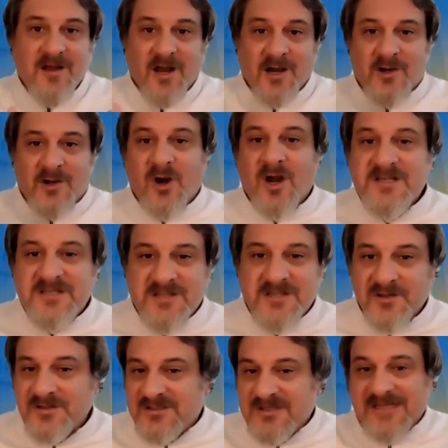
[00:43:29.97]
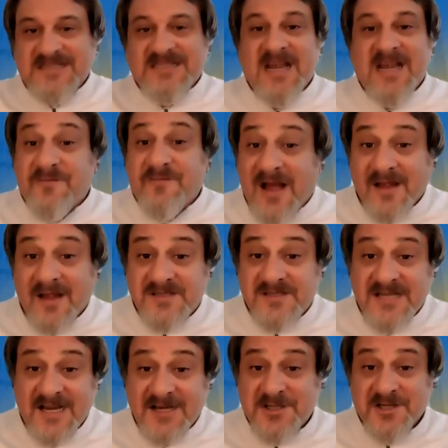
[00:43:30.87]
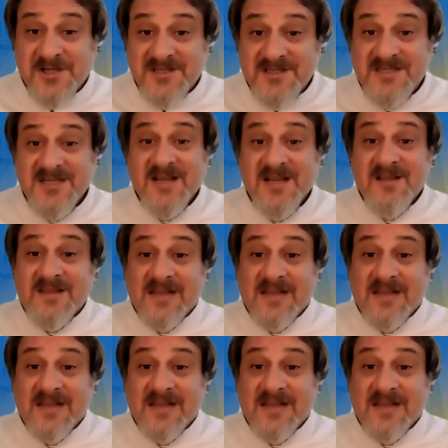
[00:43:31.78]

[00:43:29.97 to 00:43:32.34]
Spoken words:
across those, let's say, 5 sections,